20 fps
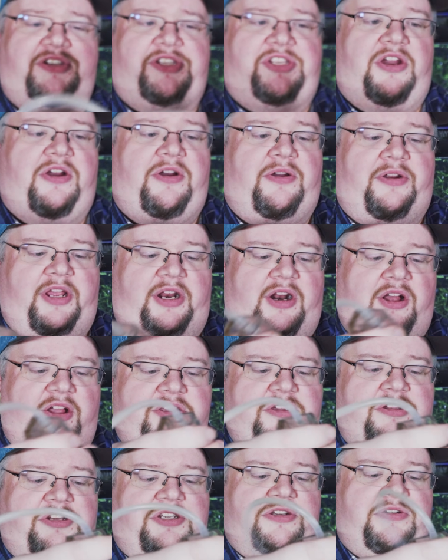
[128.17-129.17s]
stone, and all
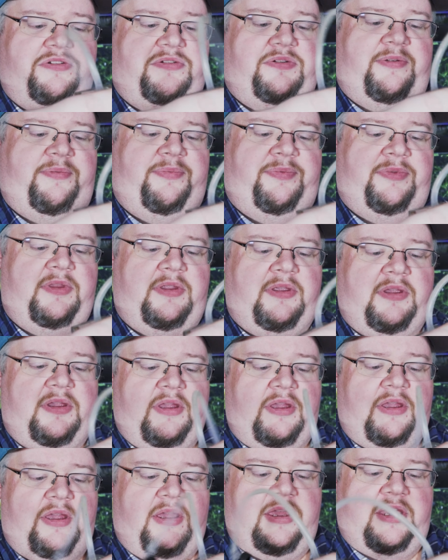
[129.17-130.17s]
you do
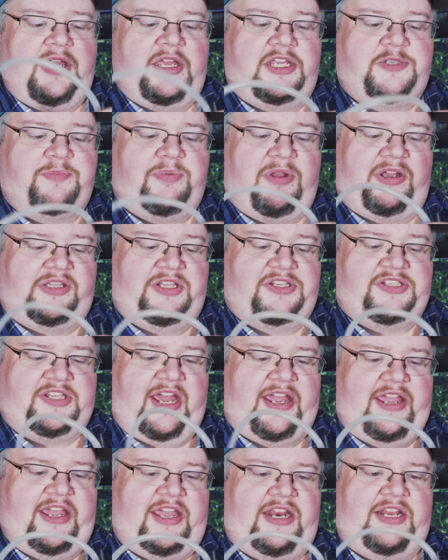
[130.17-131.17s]
is plug this
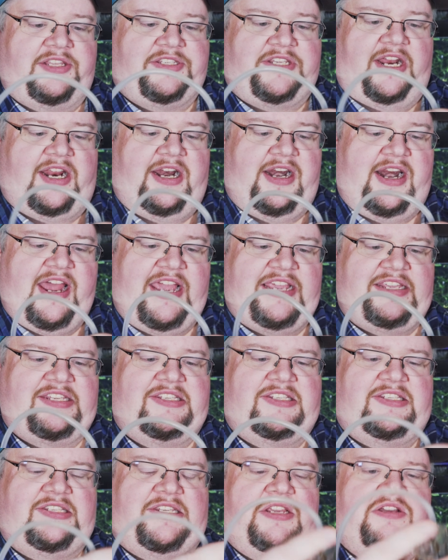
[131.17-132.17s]
guy in. It's got a nice
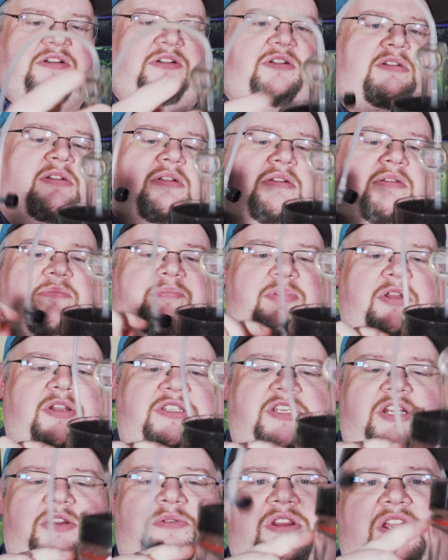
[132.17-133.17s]
seal
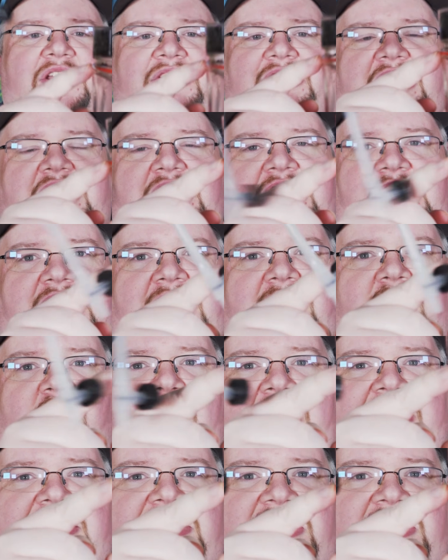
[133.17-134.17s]
built into it. You can see these like red